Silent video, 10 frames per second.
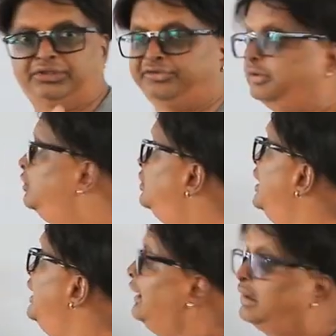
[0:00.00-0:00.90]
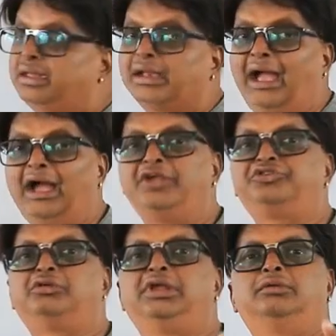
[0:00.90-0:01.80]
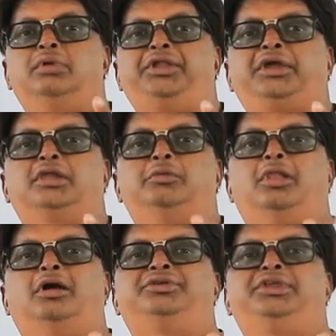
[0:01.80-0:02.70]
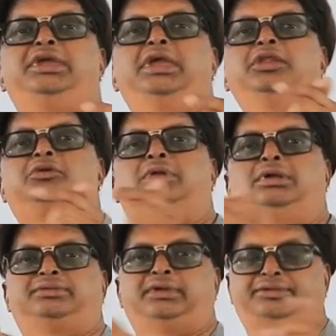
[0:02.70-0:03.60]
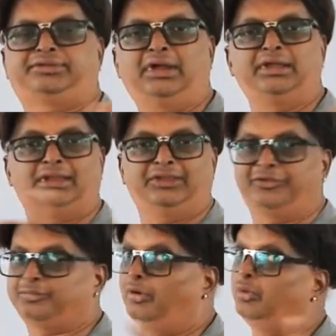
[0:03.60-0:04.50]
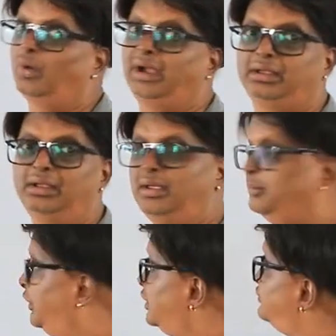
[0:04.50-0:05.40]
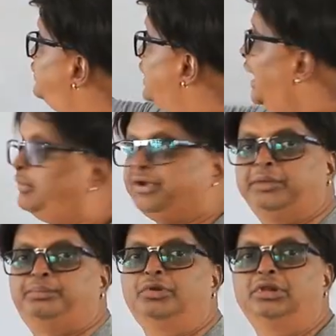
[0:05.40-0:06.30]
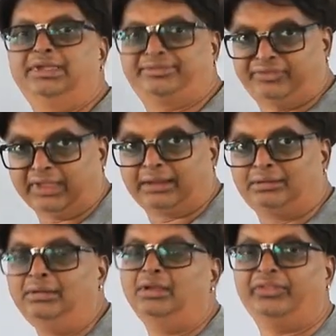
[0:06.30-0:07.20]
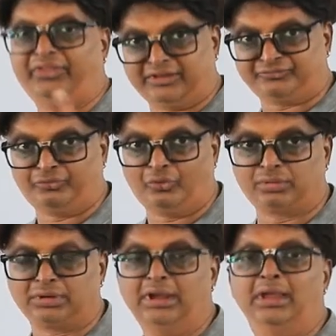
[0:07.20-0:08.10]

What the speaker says: is 0, gradually vertical velocity increases. Underline this point. Why? Because gravity pull is there, therefore